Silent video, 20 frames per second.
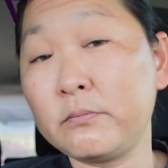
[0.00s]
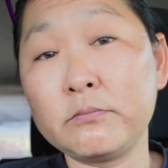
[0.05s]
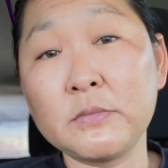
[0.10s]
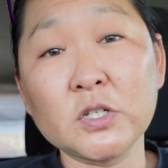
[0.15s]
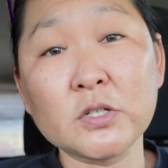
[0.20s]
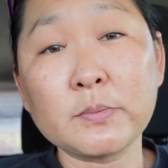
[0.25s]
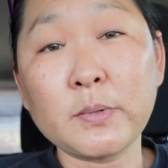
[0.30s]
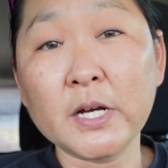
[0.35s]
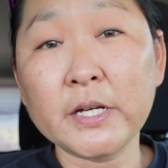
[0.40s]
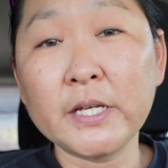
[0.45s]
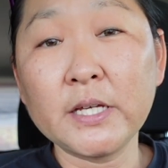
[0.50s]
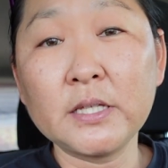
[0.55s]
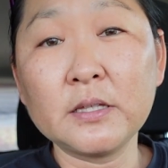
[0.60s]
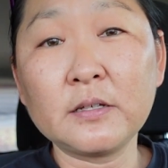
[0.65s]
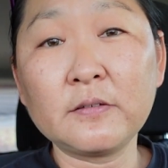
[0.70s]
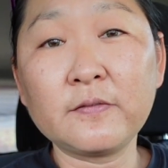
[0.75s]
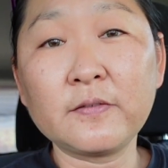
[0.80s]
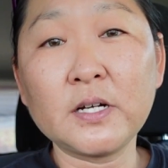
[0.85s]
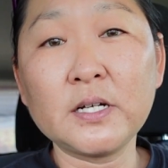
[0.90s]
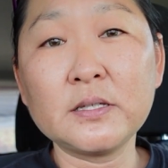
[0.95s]
There's parking in
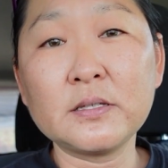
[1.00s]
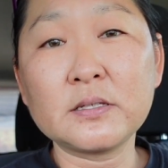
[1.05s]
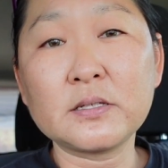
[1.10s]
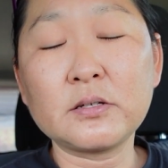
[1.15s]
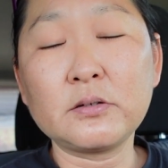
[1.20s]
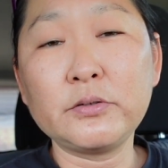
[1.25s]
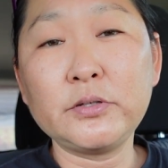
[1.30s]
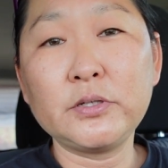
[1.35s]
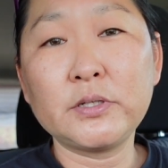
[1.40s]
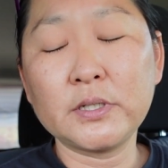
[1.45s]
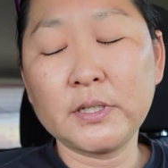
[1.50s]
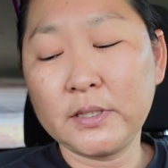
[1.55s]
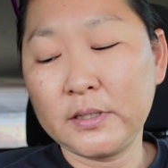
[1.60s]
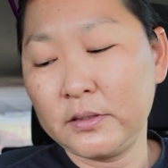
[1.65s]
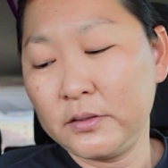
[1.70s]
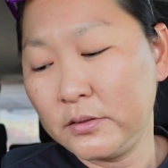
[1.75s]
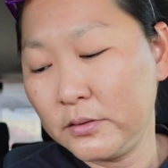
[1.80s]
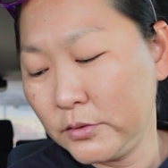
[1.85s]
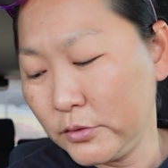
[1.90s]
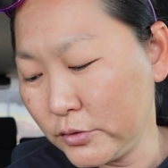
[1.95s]
the front, so you
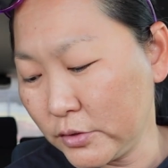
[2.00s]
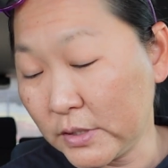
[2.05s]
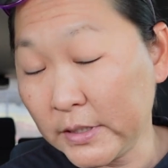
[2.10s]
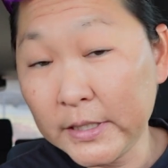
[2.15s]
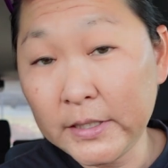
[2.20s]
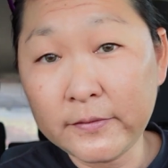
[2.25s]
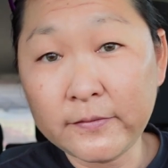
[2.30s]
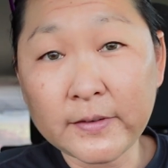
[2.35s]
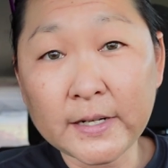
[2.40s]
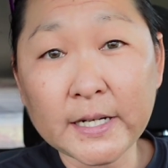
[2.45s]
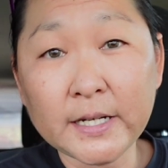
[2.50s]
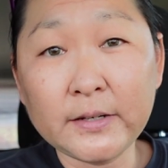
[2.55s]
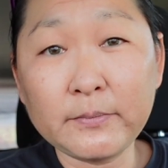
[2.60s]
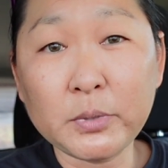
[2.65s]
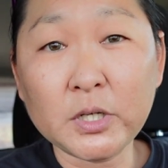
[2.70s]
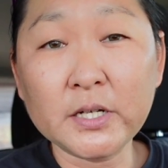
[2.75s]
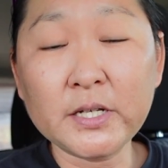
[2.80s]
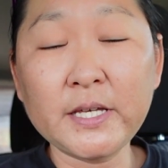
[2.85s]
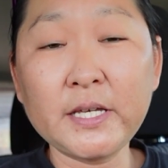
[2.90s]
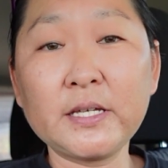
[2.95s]
can usually find
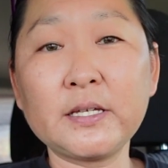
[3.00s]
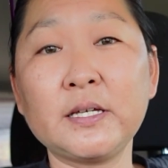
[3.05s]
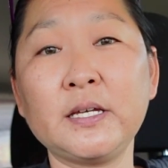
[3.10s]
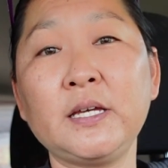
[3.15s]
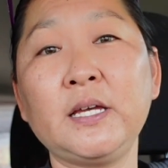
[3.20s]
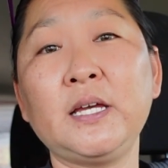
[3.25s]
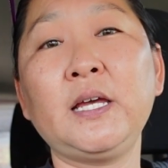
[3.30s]
parking.